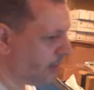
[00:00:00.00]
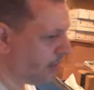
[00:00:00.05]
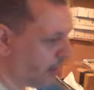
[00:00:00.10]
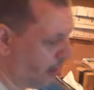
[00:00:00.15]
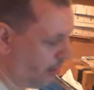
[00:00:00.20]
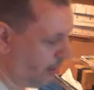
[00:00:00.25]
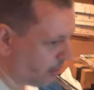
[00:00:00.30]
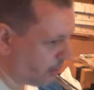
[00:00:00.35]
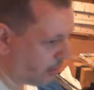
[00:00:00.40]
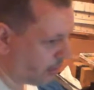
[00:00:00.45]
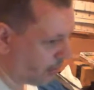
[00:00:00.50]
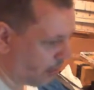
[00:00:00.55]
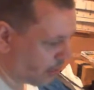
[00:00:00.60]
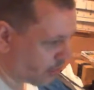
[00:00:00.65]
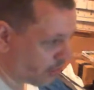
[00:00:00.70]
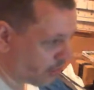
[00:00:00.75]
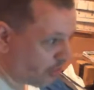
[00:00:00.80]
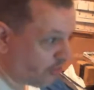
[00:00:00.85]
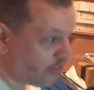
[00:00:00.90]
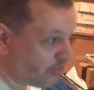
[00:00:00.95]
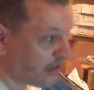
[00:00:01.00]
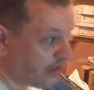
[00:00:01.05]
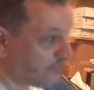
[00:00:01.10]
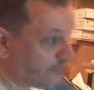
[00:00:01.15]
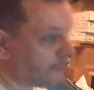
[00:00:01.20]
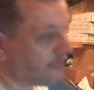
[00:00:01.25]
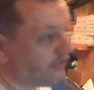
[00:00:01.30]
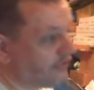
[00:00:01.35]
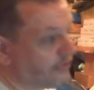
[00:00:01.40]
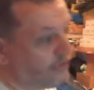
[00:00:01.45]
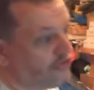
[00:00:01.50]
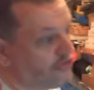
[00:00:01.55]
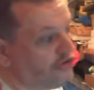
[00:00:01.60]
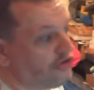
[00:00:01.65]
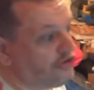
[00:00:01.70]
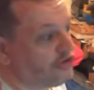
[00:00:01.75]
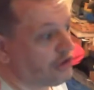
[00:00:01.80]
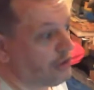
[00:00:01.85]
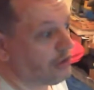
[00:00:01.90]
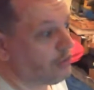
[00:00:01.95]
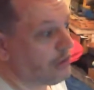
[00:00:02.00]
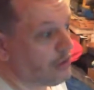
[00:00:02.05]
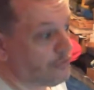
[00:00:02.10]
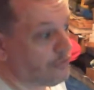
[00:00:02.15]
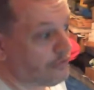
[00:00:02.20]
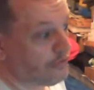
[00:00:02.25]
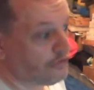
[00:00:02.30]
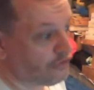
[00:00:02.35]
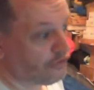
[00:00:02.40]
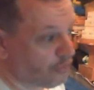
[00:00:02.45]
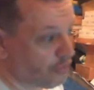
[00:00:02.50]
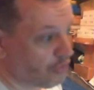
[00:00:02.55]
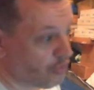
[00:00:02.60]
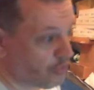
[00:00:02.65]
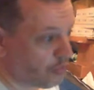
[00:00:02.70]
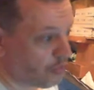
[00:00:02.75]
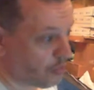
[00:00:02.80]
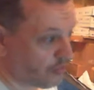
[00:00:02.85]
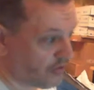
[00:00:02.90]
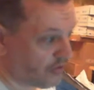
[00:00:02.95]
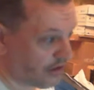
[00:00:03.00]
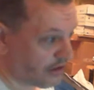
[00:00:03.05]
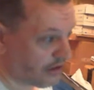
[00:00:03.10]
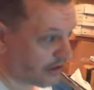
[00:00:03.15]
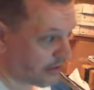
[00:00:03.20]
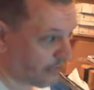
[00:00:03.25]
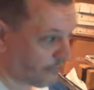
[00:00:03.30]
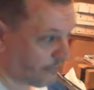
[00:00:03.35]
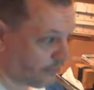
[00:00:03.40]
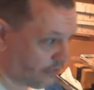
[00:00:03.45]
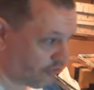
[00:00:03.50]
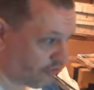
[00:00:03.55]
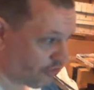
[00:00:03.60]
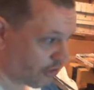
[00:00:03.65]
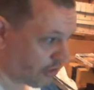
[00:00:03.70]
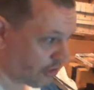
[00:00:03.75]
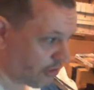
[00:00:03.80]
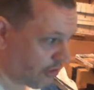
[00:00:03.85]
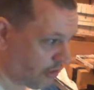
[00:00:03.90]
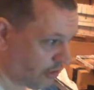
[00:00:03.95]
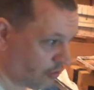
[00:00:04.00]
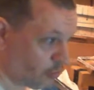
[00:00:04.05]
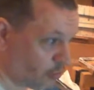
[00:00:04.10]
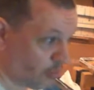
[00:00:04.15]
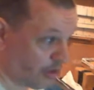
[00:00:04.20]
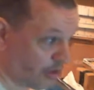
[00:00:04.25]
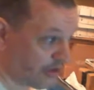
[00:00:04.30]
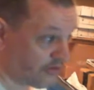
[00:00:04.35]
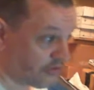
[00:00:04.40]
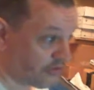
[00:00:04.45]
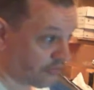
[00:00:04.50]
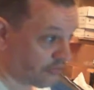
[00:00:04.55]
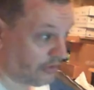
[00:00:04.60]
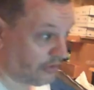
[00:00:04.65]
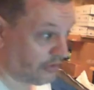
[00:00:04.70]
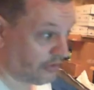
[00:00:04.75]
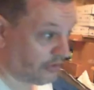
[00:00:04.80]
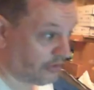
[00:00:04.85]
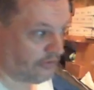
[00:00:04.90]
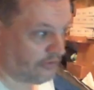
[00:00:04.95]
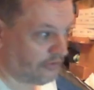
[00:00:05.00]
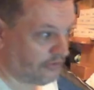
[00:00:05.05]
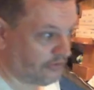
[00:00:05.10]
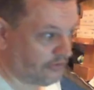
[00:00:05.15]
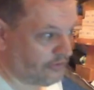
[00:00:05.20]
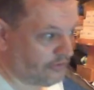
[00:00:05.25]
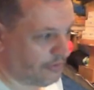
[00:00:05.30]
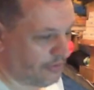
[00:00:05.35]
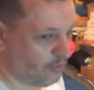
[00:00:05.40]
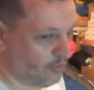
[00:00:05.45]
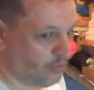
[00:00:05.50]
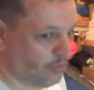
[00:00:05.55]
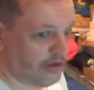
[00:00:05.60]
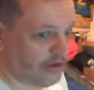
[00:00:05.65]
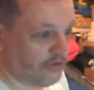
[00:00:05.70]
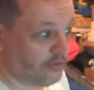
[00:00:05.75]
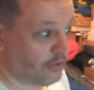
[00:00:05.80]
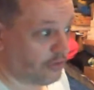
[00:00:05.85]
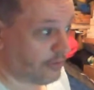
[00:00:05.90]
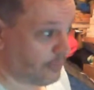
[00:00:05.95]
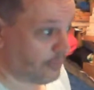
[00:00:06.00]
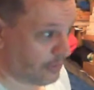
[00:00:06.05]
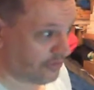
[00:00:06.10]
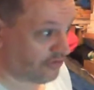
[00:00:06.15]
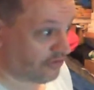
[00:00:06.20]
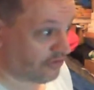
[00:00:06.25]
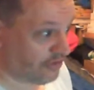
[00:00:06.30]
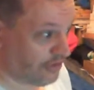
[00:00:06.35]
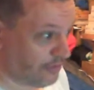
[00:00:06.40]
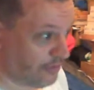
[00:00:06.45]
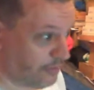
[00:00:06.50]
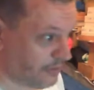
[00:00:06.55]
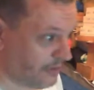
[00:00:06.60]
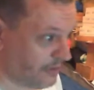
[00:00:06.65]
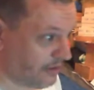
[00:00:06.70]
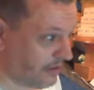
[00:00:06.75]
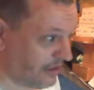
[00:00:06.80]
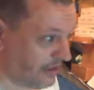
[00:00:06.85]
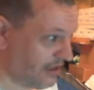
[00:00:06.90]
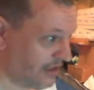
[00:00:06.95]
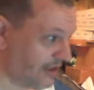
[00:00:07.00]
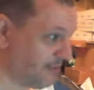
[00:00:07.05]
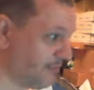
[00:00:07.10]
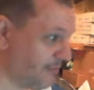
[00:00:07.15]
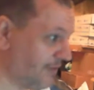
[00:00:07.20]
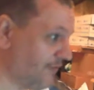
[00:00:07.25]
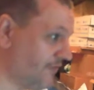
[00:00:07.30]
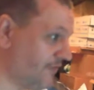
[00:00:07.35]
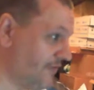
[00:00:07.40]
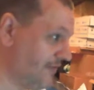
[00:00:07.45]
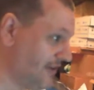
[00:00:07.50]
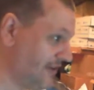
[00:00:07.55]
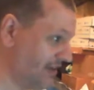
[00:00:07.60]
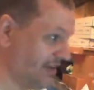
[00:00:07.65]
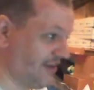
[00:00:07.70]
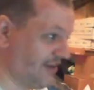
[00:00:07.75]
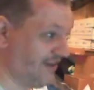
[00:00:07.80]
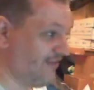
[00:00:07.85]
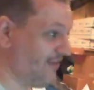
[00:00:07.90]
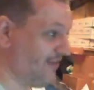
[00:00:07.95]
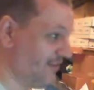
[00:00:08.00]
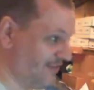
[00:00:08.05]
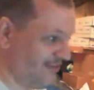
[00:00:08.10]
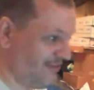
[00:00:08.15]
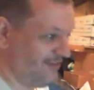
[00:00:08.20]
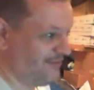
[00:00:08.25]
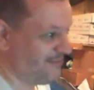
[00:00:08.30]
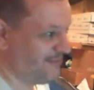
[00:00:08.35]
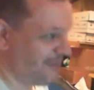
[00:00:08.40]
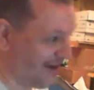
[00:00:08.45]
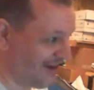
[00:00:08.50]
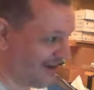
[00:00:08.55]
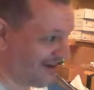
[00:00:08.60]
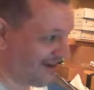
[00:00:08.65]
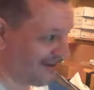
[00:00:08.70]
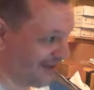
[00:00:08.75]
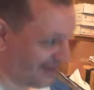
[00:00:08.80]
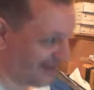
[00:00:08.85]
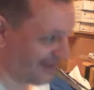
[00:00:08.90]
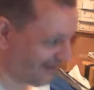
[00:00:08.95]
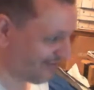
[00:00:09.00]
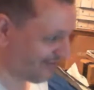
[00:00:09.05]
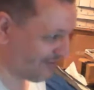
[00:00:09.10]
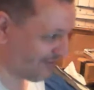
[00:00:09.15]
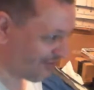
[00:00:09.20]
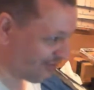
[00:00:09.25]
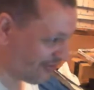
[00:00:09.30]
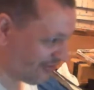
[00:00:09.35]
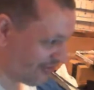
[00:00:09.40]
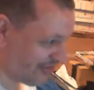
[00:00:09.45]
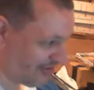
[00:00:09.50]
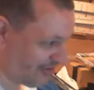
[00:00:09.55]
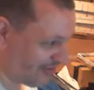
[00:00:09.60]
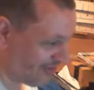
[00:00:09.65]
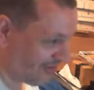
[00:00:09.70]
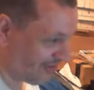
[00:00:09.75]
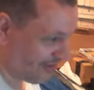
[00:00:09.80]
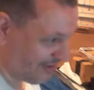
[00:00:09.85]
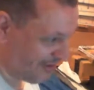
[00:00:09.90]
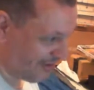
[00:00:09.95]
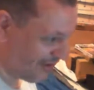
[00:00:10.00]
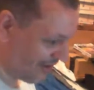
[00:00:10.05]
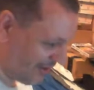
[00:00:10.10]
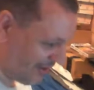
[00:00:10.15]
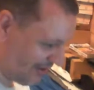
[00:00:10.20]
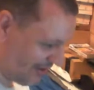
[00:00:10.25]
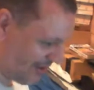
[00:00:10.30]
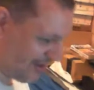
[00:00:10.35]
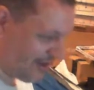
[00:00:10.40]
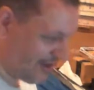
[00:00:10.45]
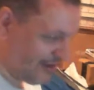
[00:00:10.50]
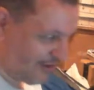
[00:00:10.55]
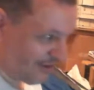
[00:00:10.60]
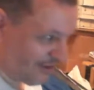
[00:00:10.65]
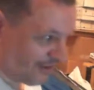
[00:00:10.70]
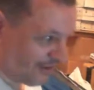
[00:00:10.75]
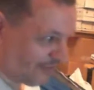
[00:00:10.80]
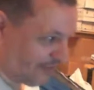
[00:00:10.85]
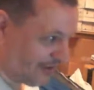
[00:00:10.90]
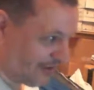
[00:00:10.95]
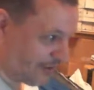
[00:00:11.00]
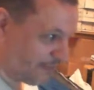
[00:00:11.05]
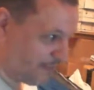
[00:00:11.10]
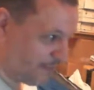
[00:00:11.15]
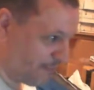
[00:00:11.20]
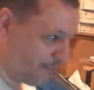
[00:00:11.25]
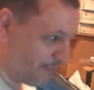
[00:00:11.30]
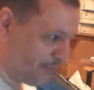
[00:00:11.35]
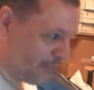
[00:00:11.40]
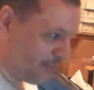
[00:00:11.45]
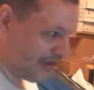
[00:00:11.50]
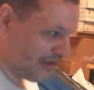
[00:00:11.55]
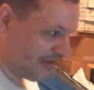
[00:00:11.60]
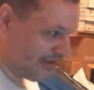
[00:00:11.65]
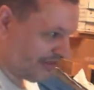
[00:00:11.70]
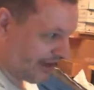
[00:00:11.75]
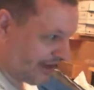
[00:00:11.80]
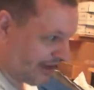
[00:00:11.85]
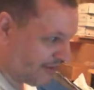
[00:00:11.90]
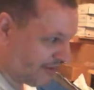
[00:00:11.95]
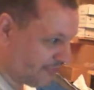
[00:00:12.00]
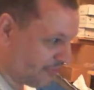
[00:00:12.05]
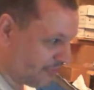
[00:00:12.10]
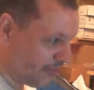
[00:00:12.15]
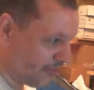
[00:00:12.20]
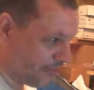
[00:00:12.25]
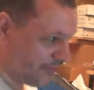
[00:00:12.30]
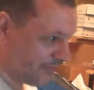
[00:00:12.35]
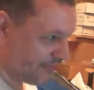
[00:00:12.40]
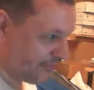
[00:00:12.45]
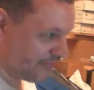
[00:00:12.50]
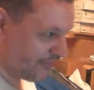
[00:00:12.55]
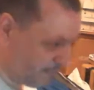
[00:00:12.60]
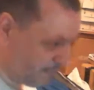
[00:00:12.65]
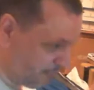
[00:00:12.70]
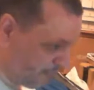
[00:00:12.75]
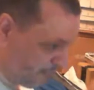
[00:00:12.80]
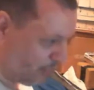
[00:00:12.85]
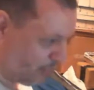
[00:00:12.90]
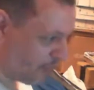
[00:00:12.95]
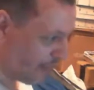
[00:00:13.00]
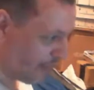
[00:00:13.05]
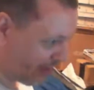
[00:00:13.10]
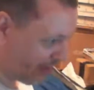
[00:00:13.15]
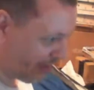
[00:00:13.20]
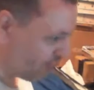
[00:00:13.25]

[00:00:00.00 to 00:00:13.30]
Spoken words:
I could even just go over and do a normal day fishing and wait till night time and wait until everyone's sleeping, then get me fucking start, you know, like putting it down the bottom and pulling out the